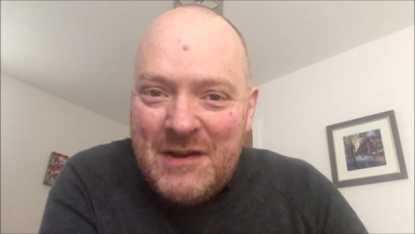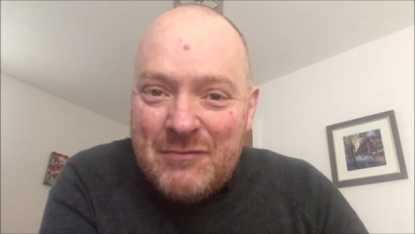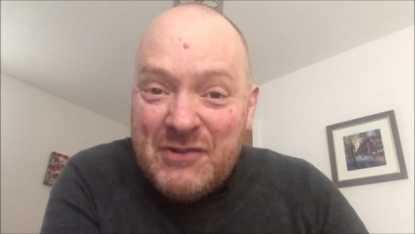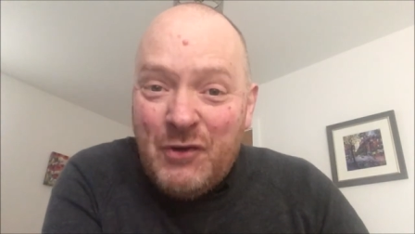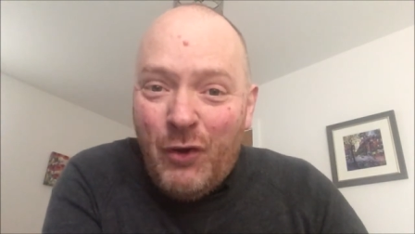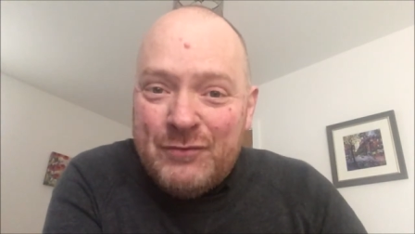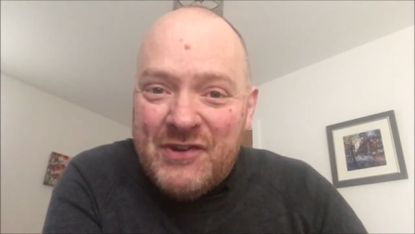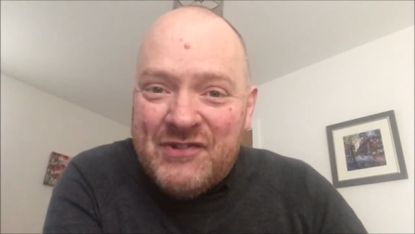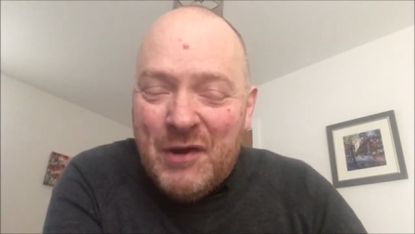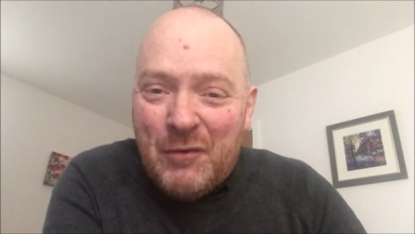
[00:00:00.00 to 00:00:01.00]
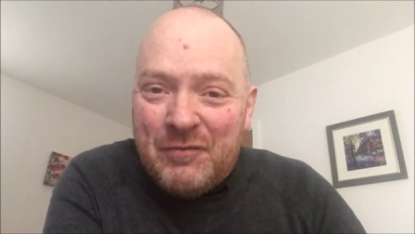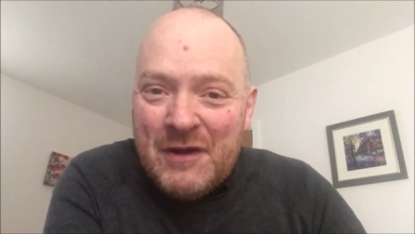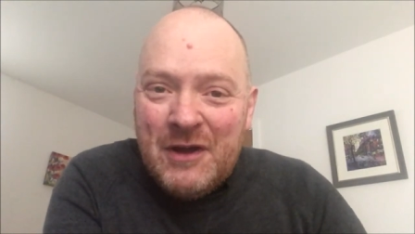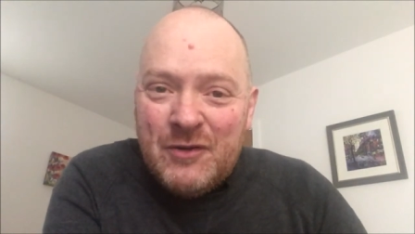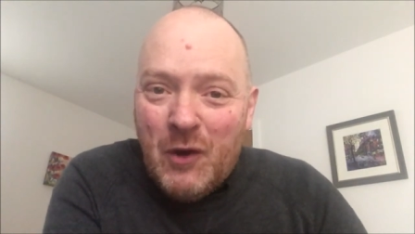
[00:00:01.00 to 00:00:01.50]
resolved itself,
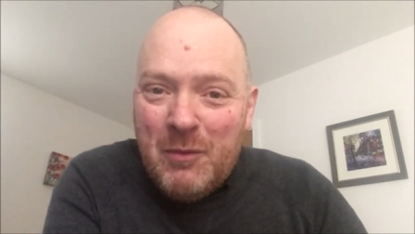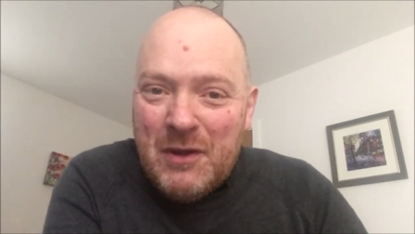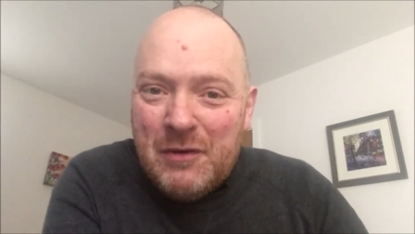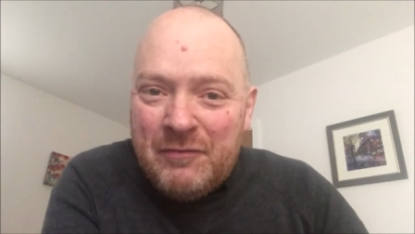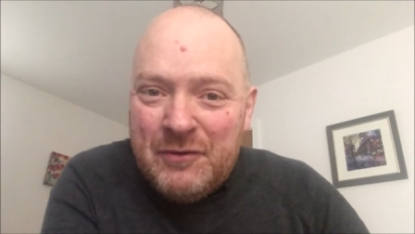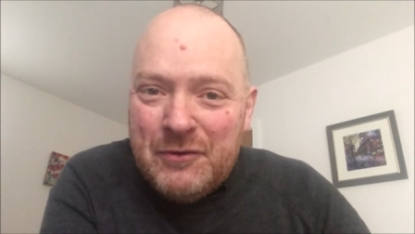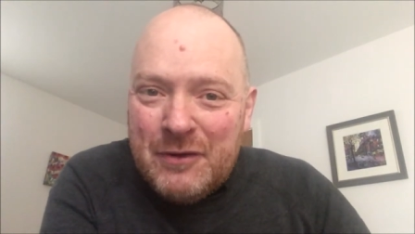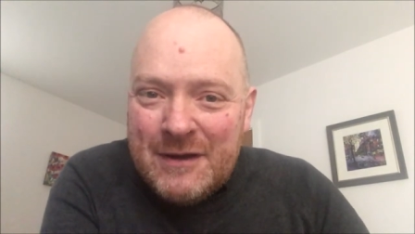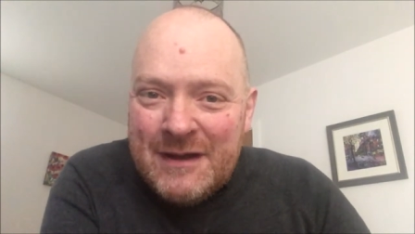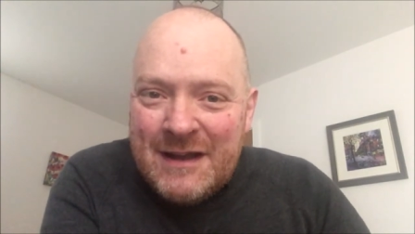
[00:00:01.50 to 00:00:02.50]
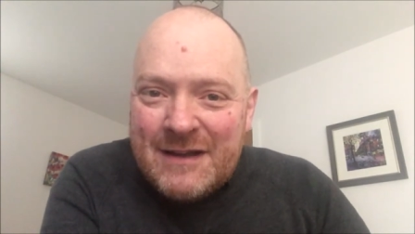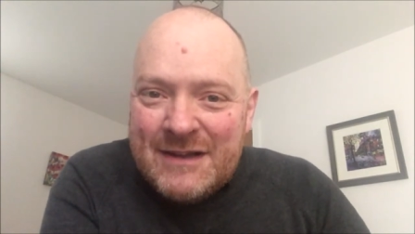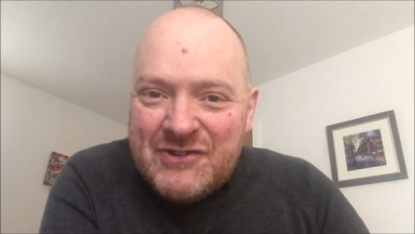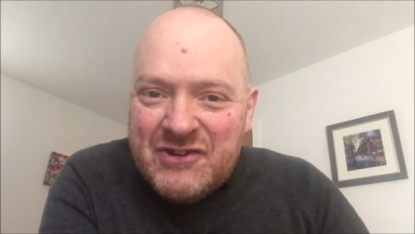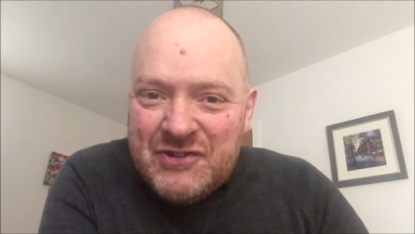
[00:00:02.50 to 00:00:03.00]
not without a few
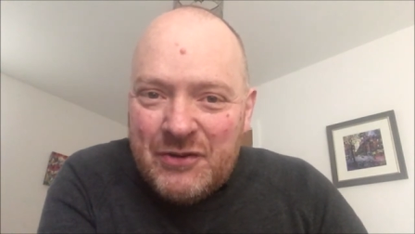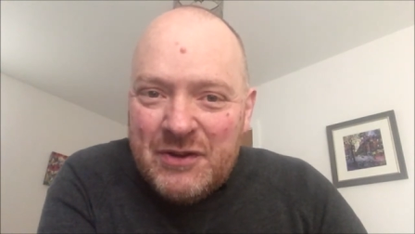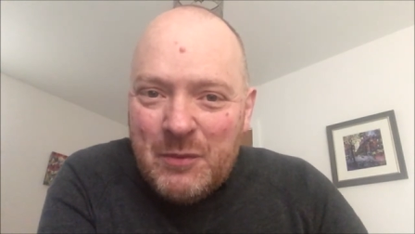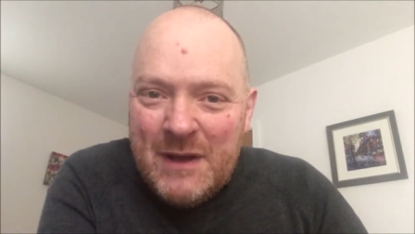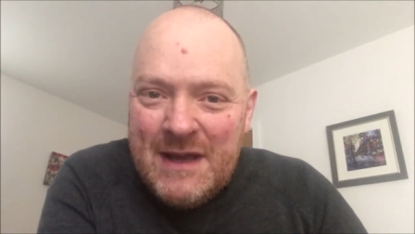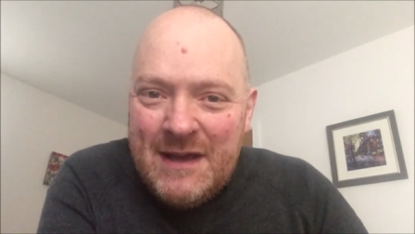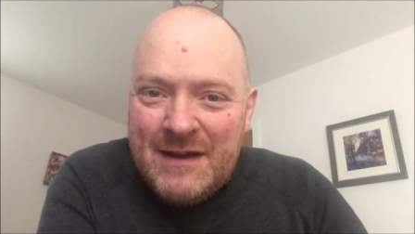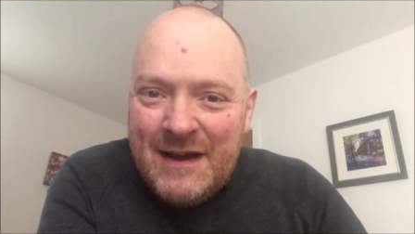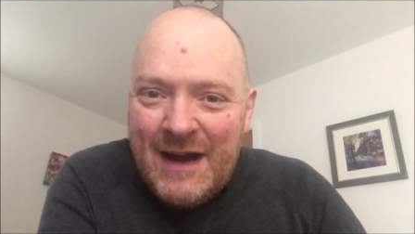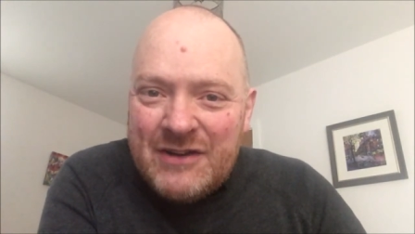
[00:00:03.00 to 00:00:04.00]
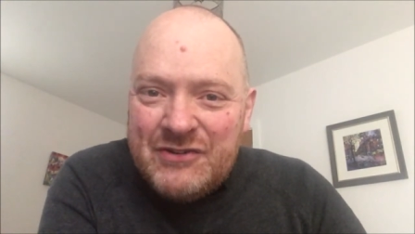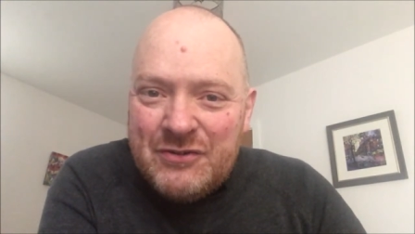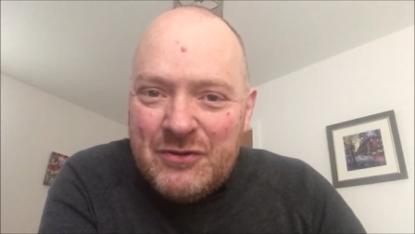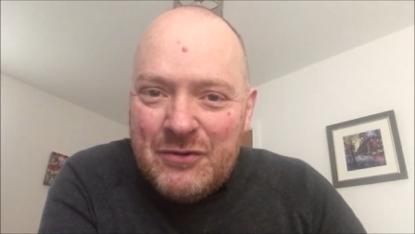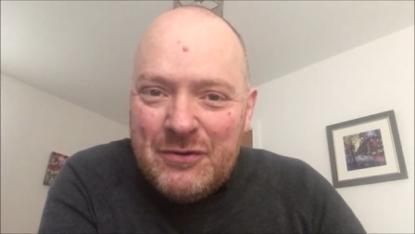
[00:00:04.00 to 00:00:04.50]
glitches on the way, as
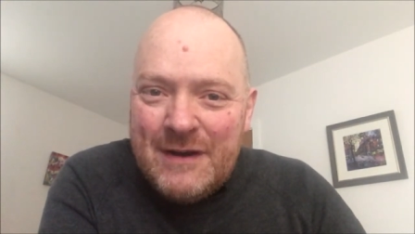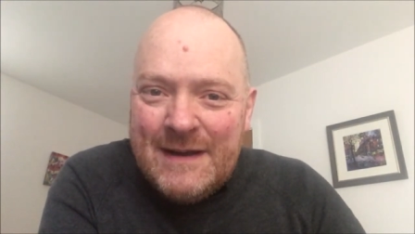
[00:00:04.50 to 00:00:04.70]
you know.